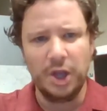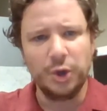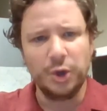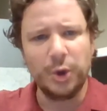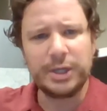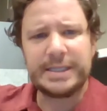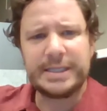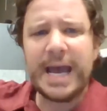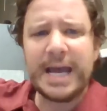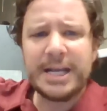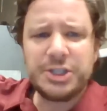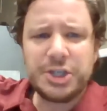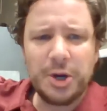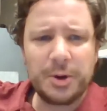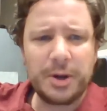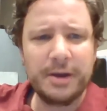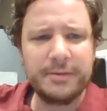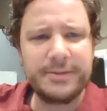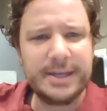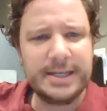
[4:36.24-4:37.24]
your dad
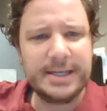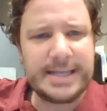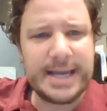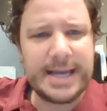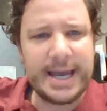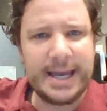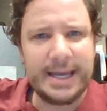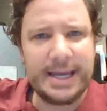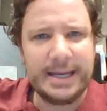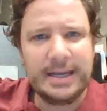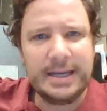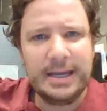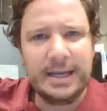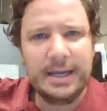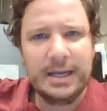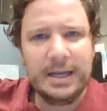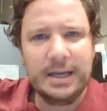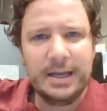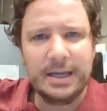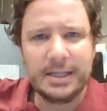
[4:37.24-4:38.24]
joke of the day.
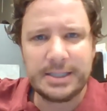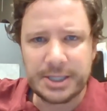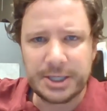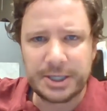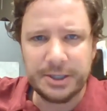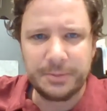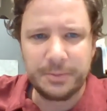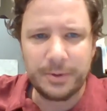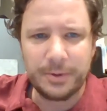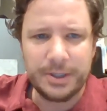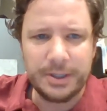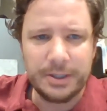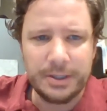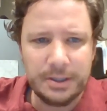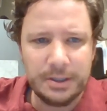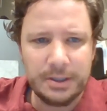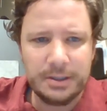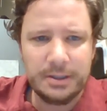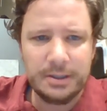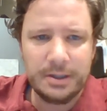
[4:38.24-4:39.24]
It's a good one.
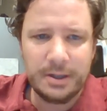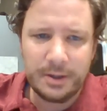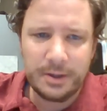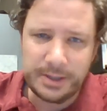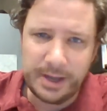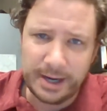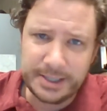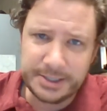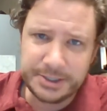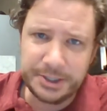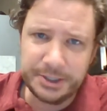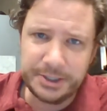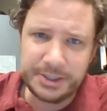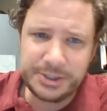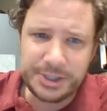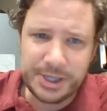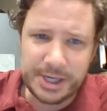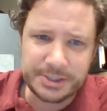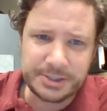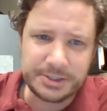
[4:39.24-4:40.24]
Not as good
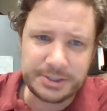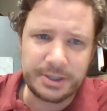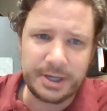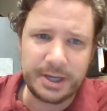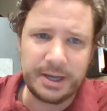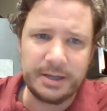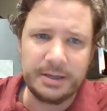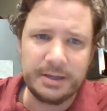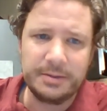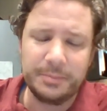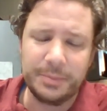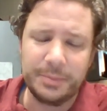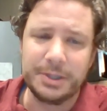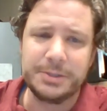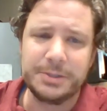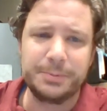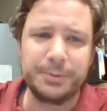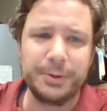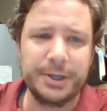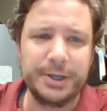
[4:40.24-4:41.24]
as yesterday, but
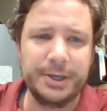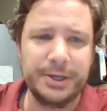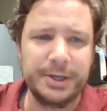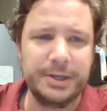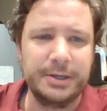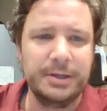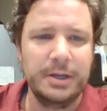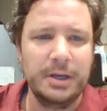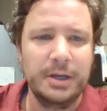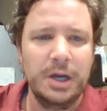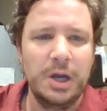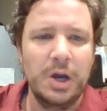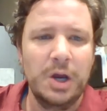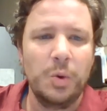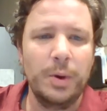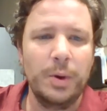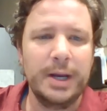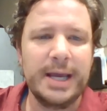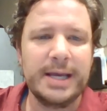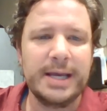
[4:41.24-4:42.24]
it's pretty good.
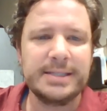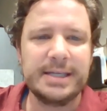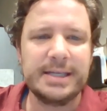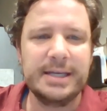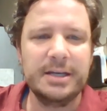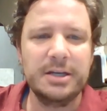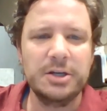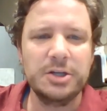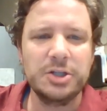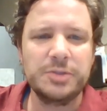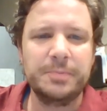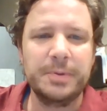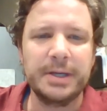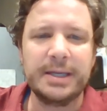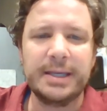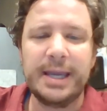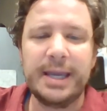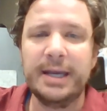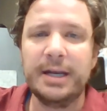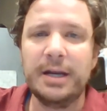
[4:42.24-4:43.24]
What has ears
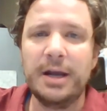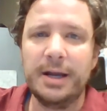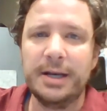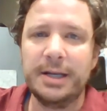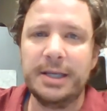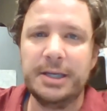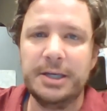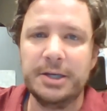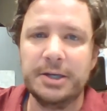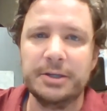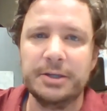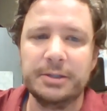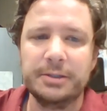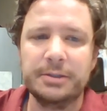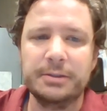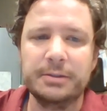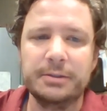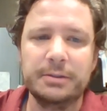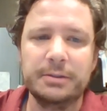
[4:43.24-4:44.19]
but cannot hear?